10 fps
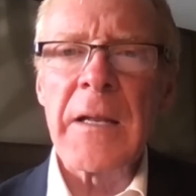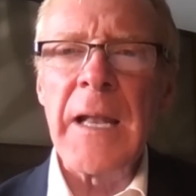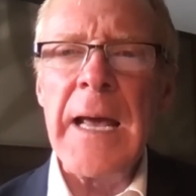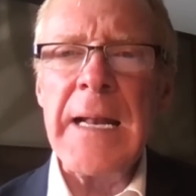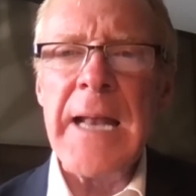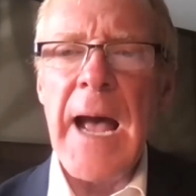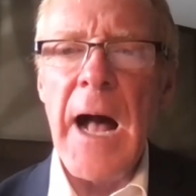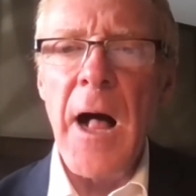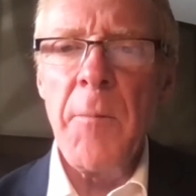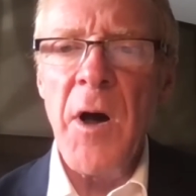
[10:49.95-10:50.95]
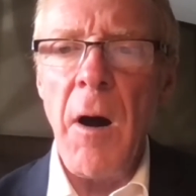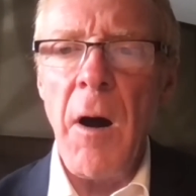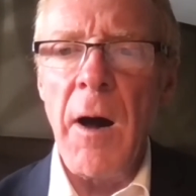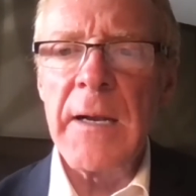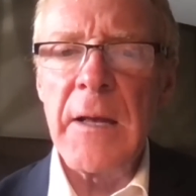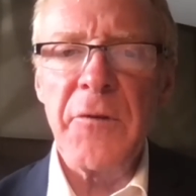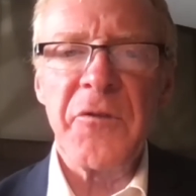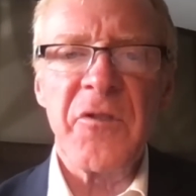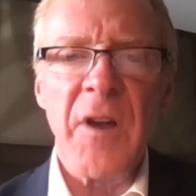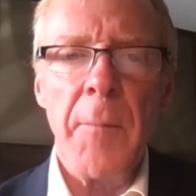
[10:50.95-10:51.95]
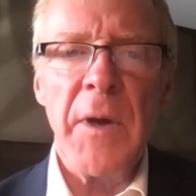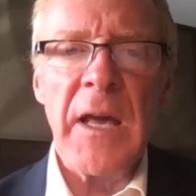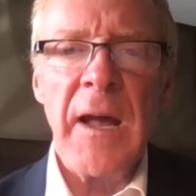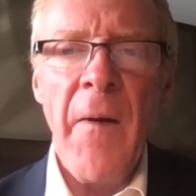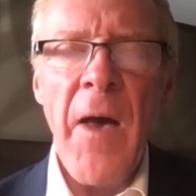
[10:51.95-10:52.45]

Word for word: laid Alma on his stomach,